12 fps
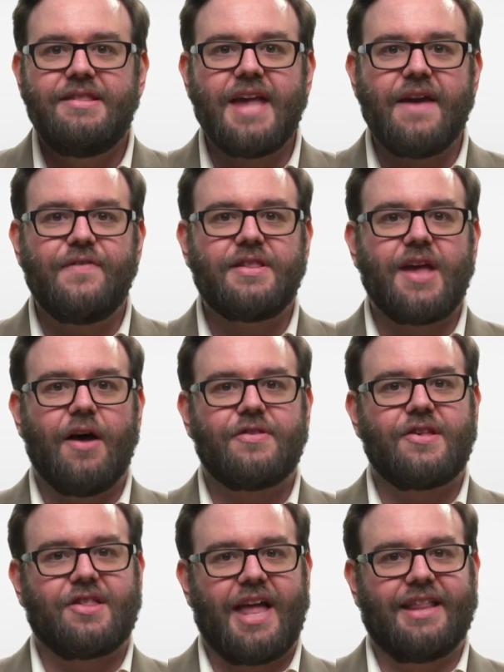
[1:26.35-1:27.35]
David
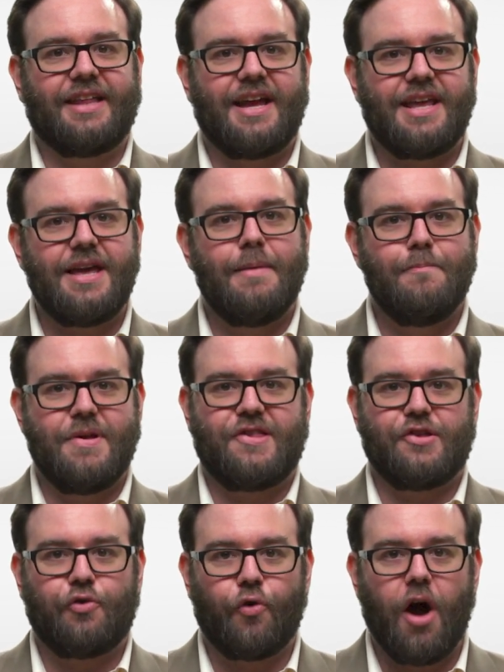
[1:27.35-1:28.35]
tells his landlady,
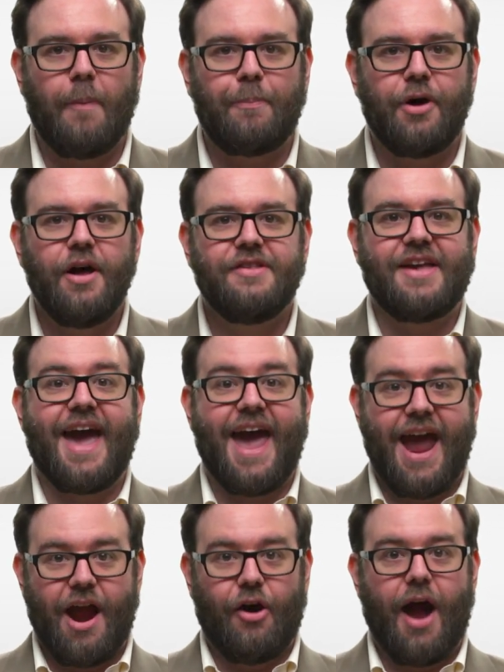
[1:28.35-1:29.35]
Mrs. Krupp,
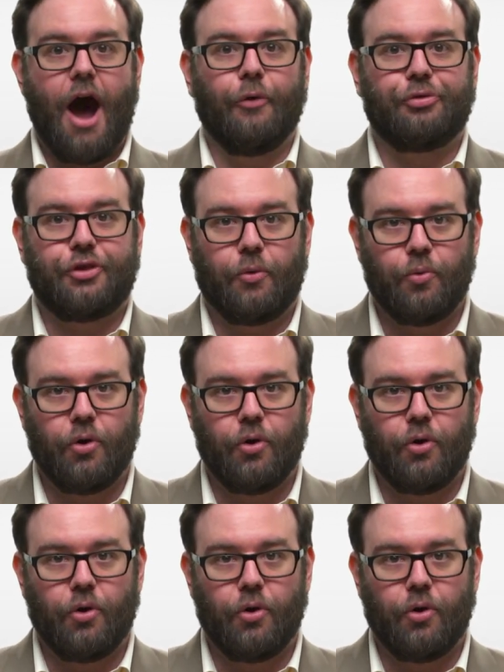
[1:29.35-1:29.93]
to air out the